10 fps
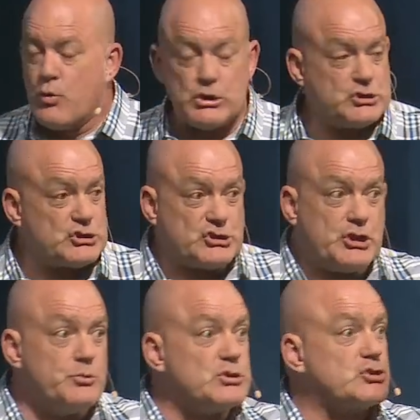were
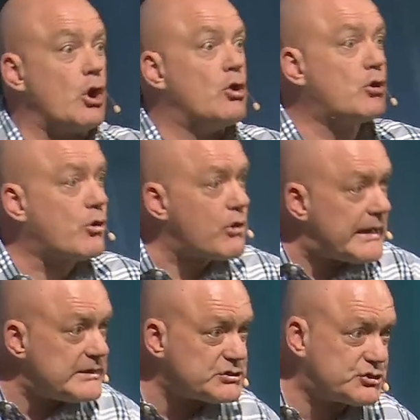just, she was so
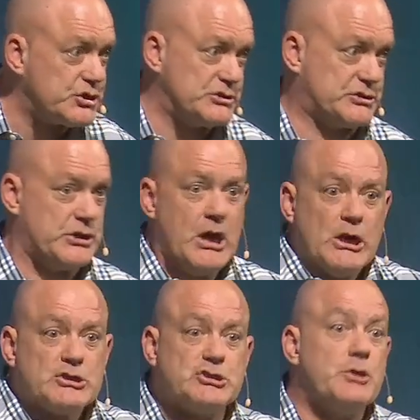gracious.
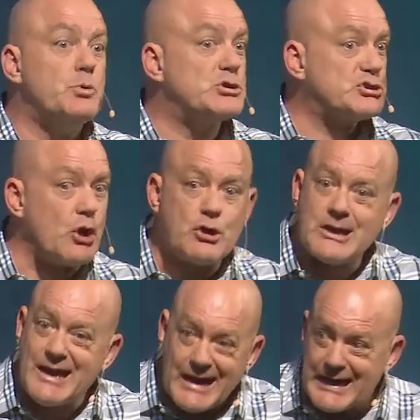She was so
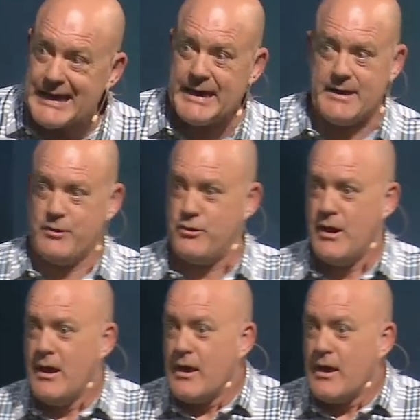kind.